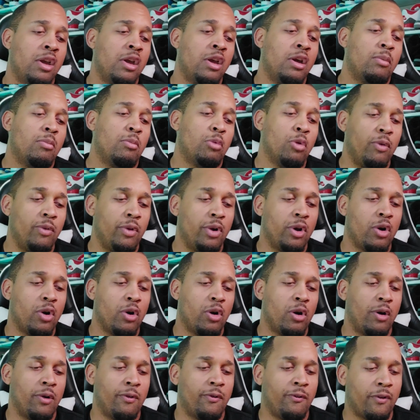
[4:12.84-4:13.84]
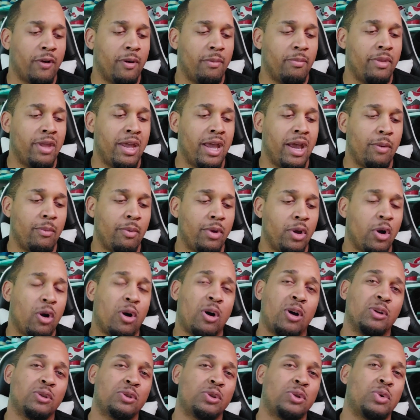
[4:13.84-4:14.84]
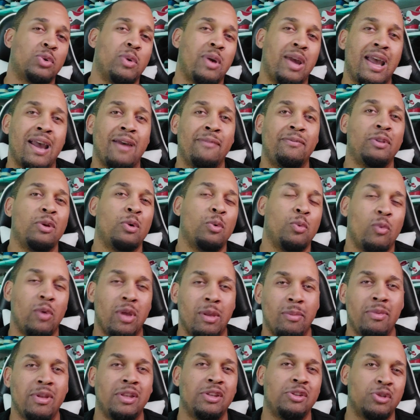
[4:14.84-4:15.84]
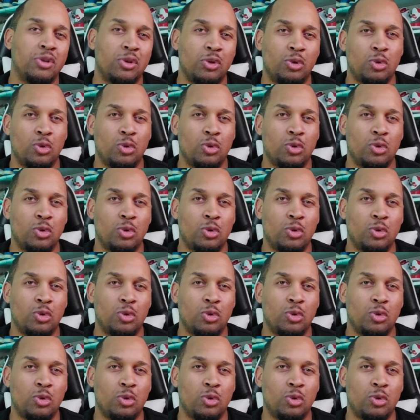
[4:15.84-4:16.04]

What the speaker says: Moving on from that, we also have the women's